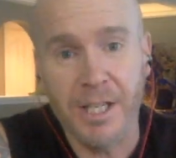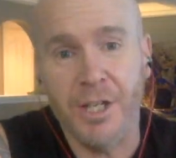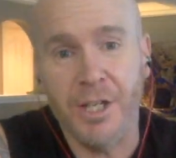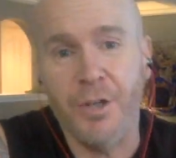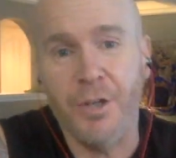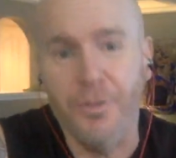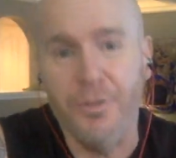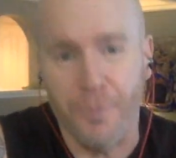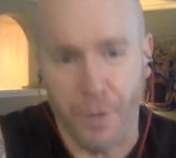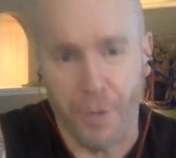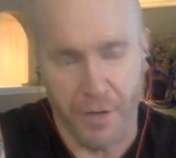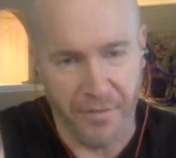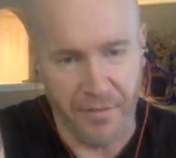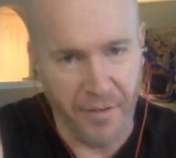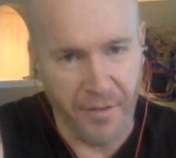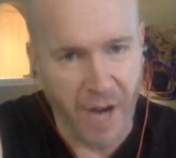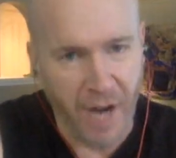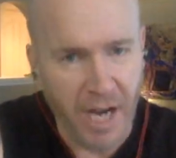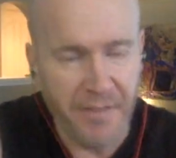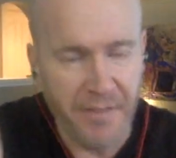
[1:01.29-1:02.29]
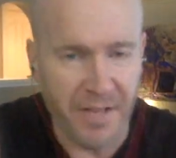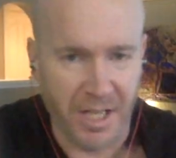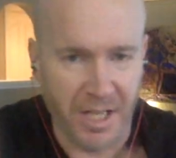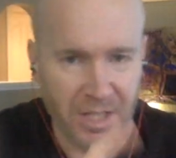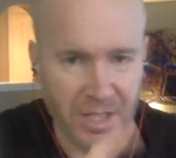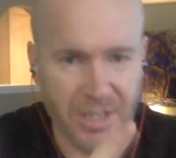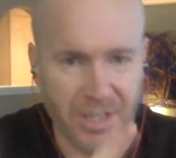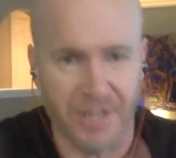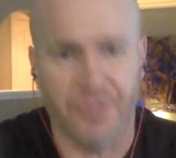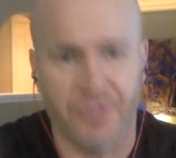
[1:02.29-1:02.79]
Q45, yes,
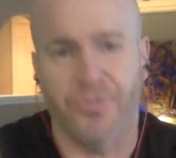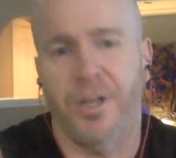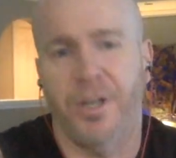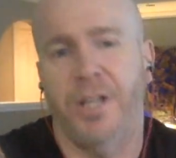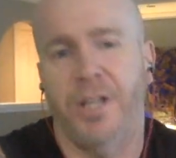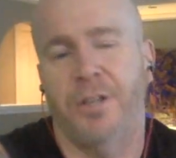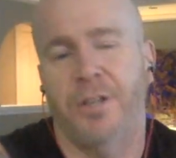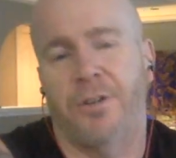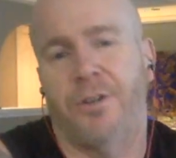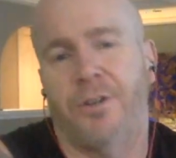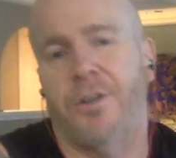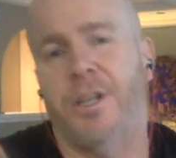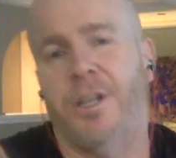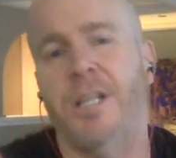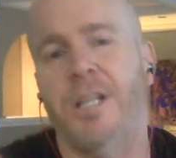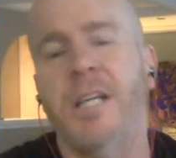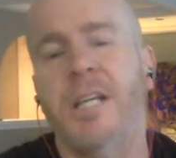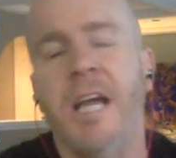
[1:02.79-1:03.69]
that's right, you heard it.